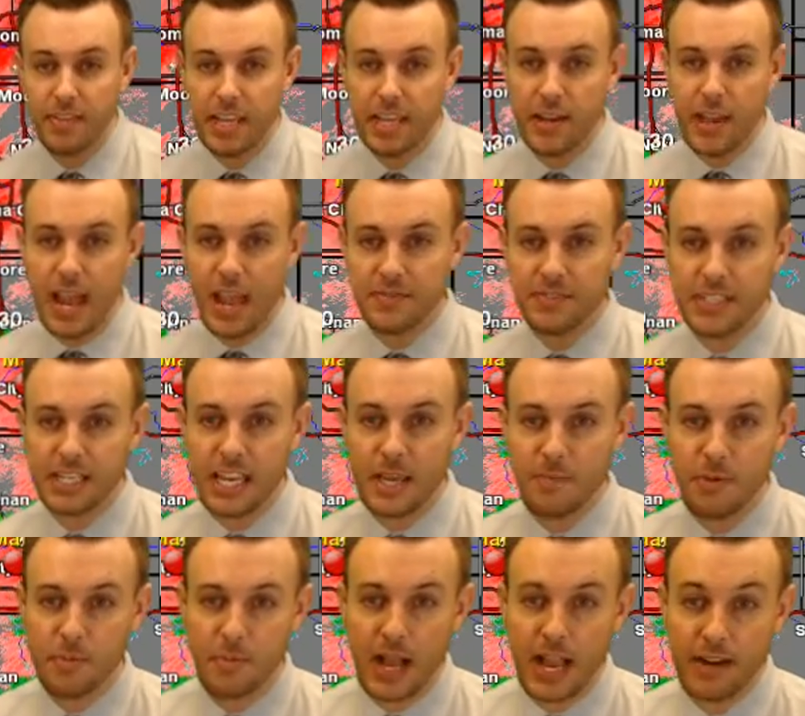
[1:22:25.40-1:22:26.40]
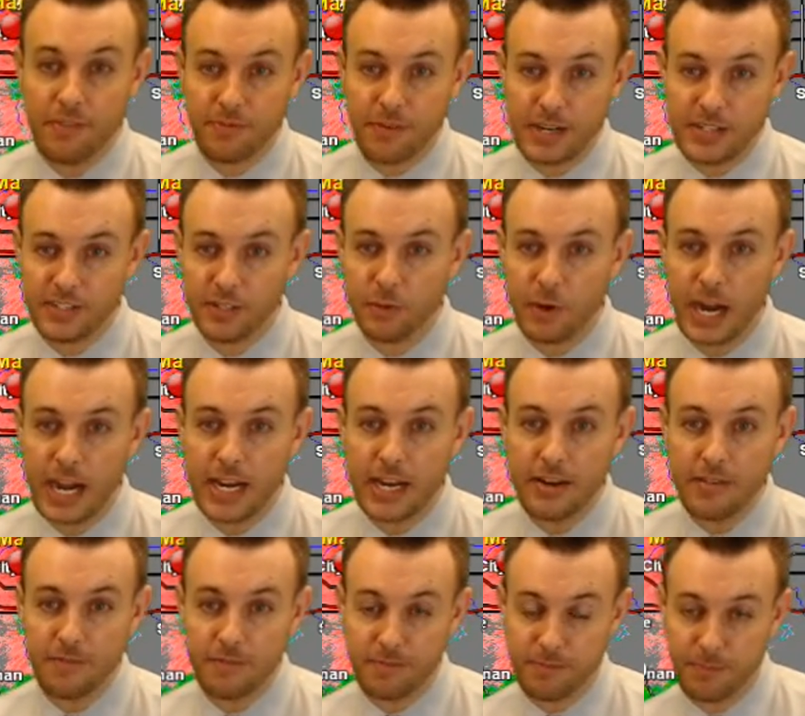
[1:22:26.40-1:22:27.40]
thing you have to keep in mind, freezing
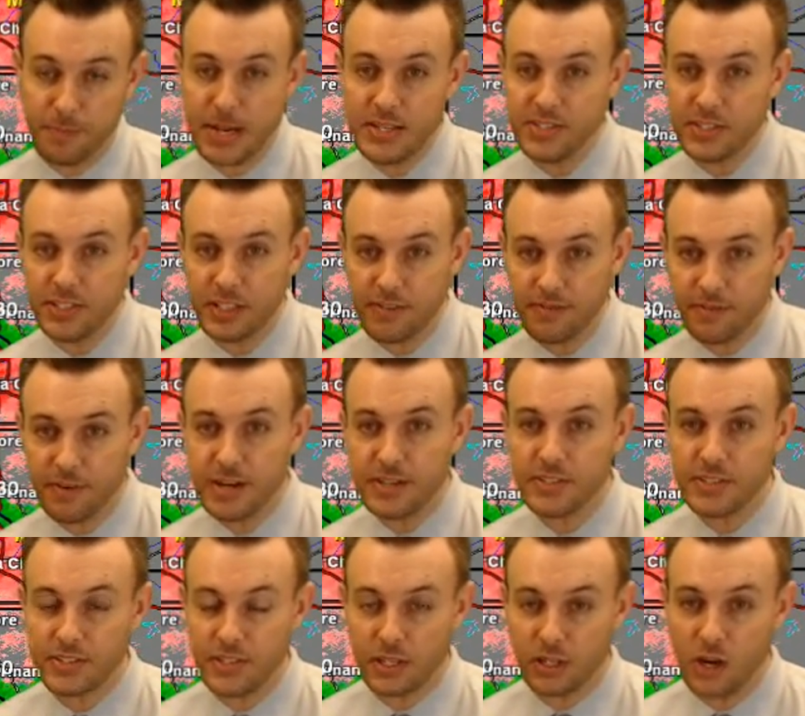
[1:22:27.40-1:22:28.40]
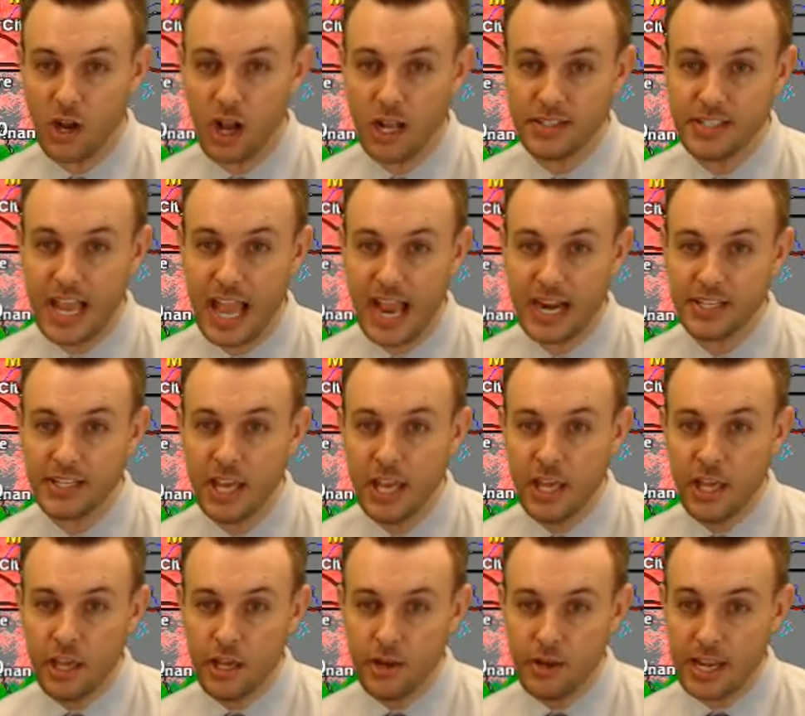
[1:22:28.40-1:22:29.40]
rain, it basically freezes on contact.
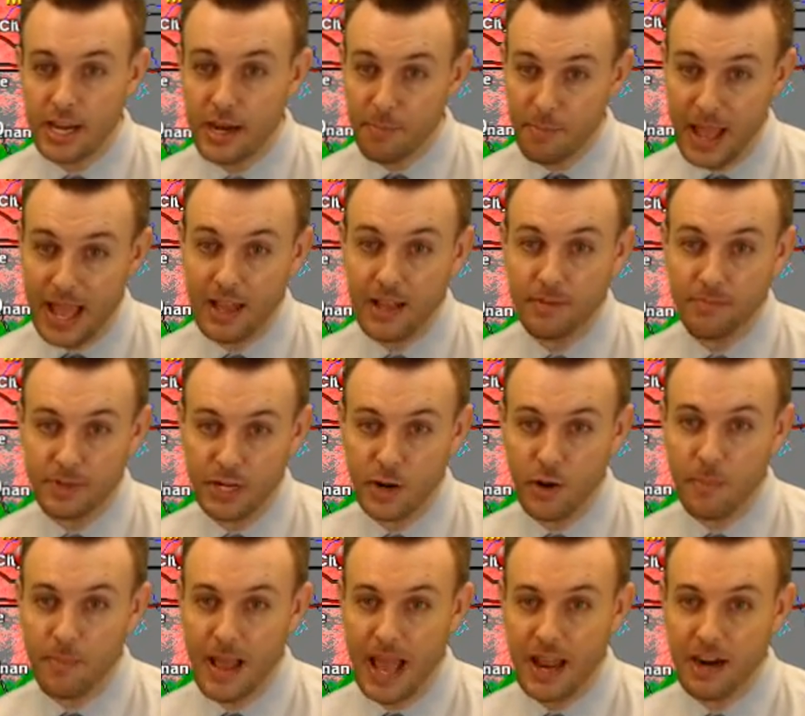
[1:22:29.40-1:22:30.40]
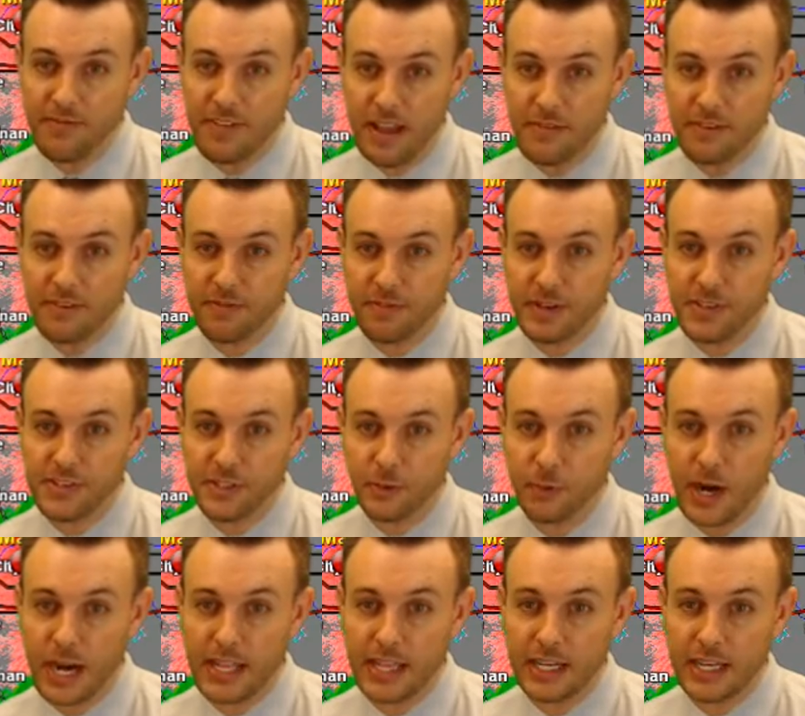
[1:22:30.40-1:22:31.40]
You get a bout of heavy
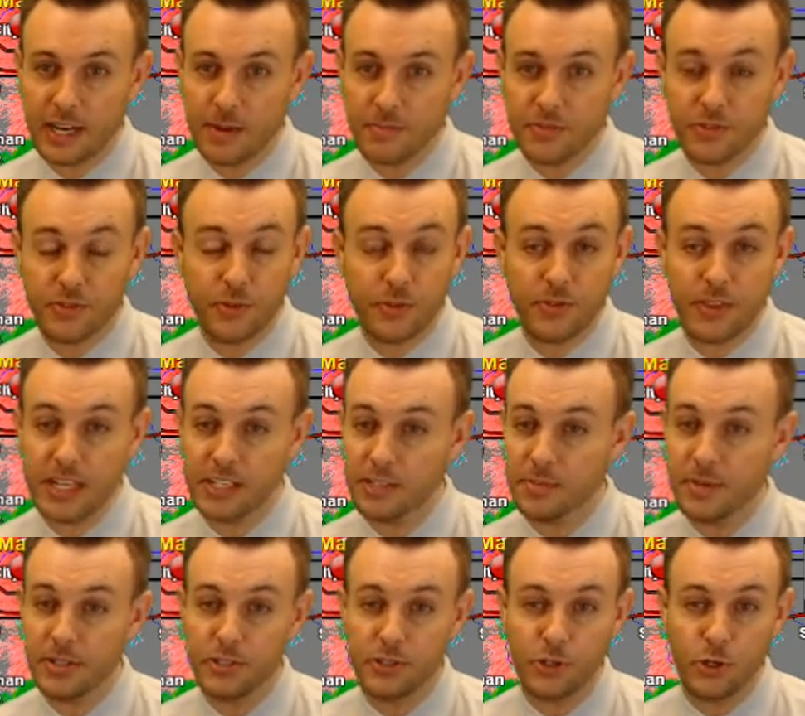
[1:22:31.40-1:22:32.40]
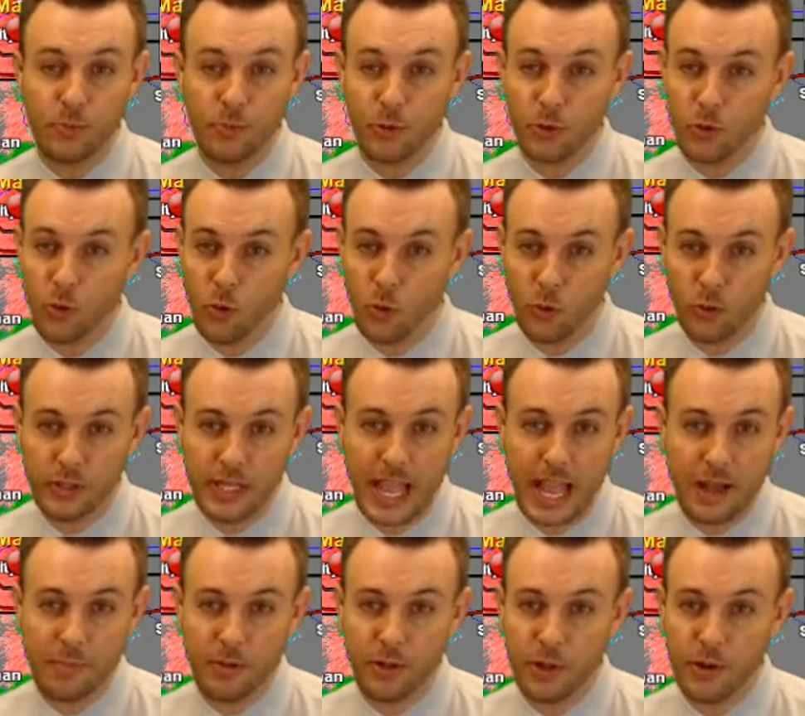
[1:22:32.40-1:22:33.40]
freezing rain that comes through. Things have been super cooled
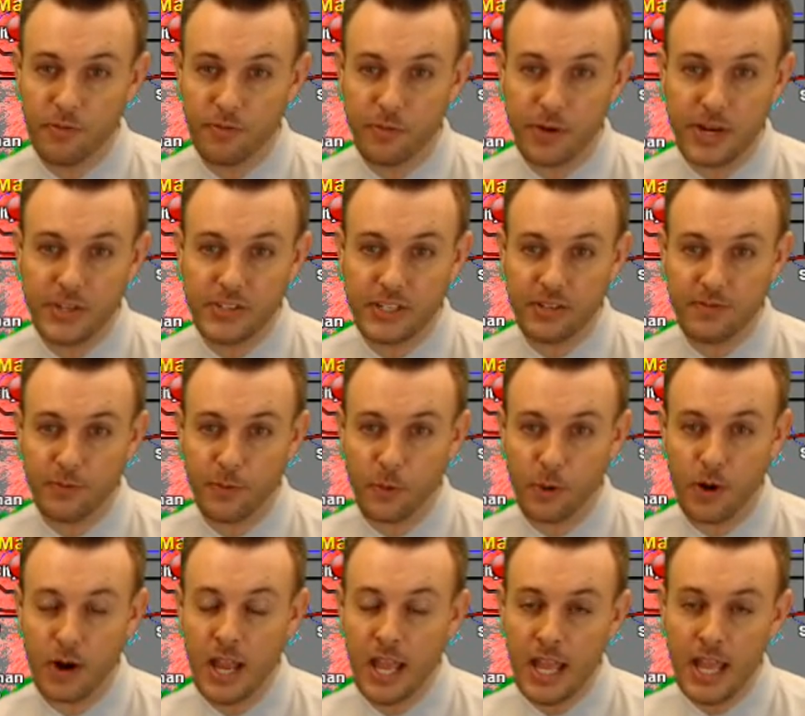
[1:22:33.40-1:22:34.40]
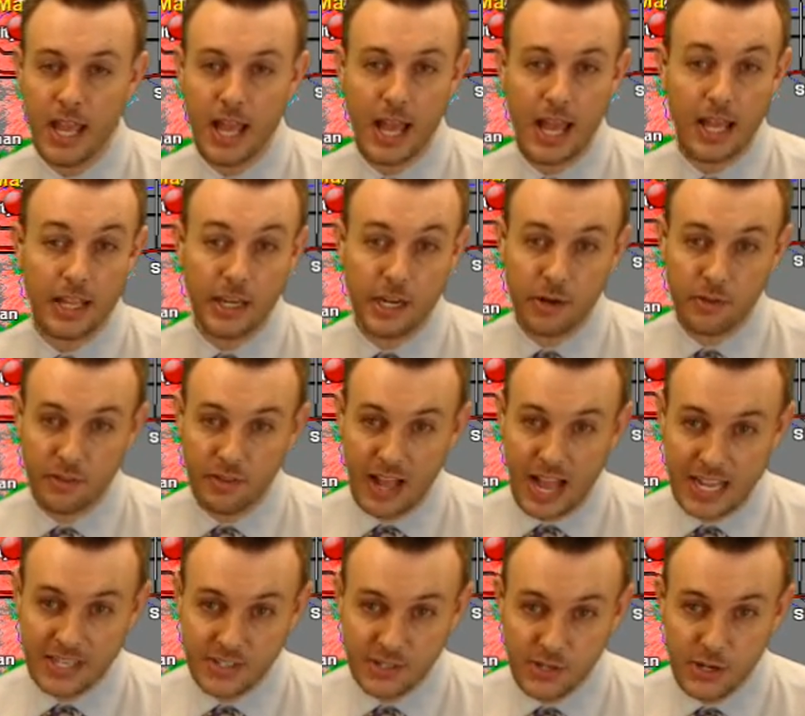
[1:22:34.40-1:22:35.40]
now below freezing for, the
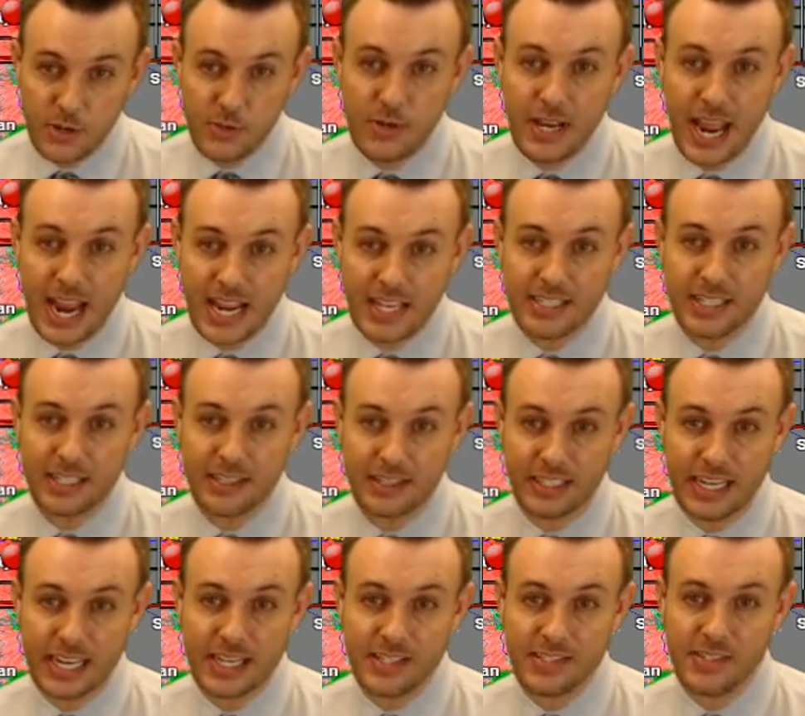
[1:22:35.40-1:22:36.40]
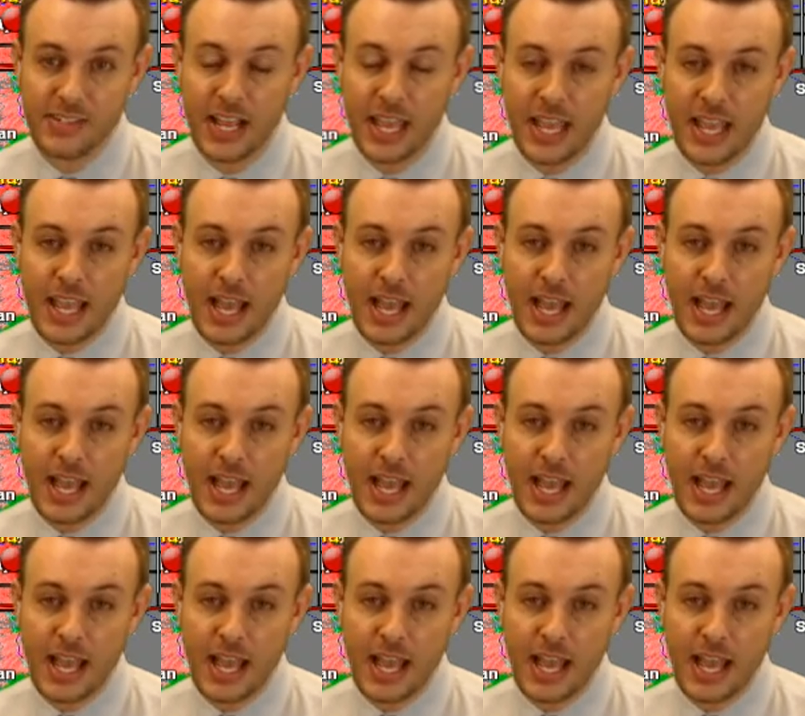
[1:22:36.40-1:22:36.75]
last 2 days at least.